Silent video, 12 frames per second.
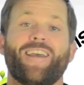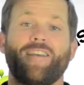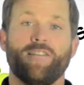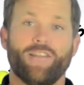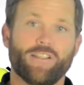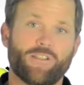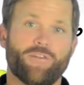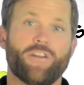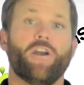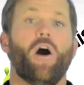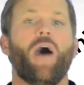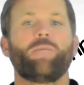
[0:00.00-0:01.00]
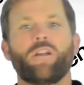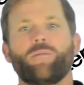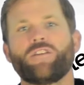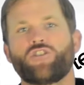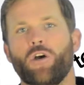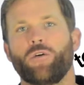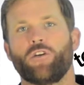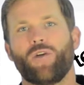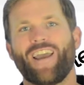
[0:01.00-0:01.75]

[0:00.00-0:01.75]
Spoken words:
In this video, I'm going to be showing you